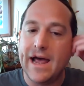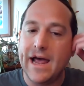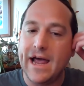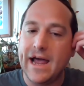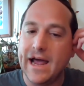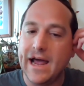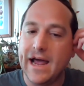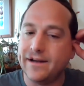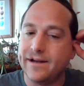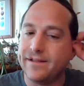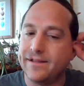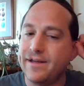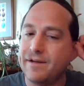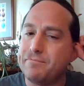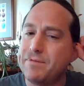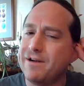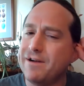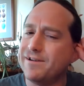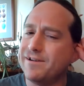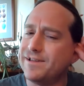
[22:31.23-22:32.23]
And
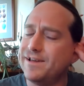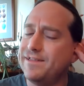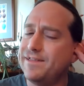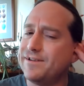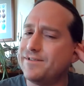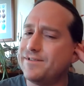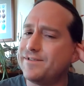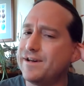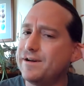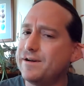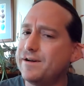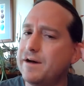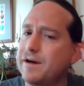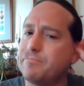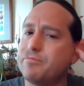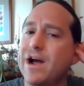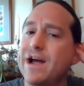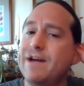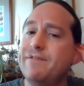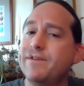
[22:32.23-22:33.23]
apparently there's a, a
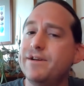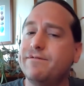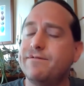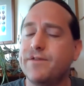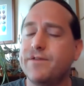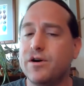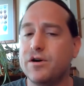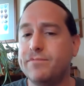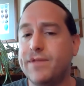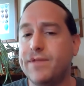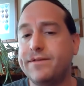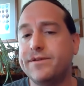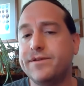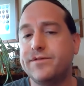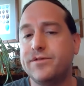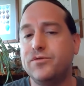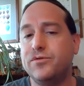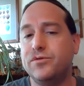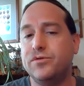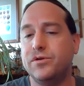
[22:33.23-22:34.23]
private firm that the
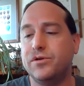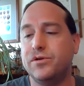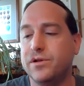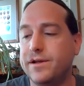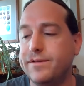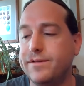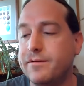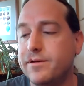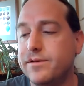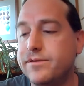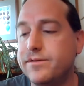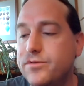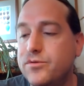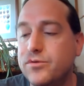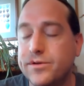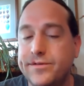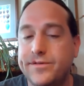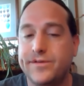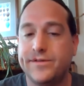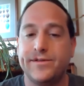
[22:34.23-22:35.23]
school, the
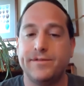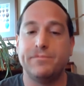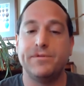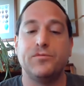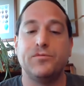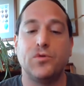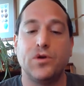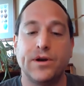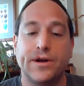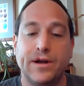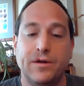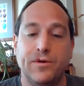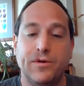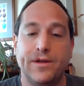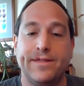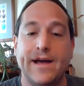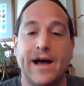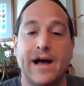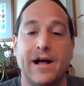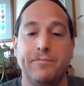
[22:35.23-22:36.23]
school system is working
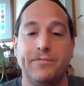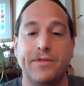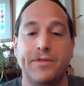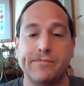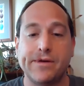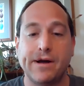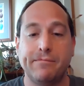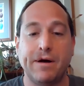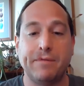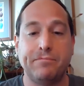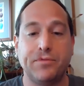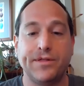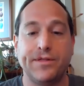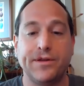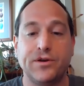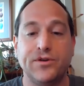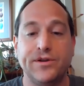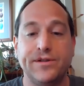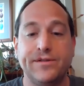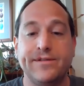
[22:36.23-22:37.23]
with to help them come up with
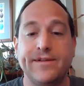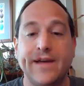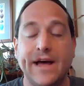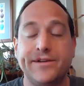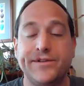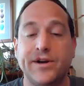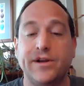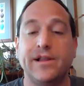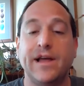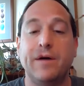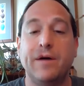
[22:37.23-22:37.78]
a good schedule.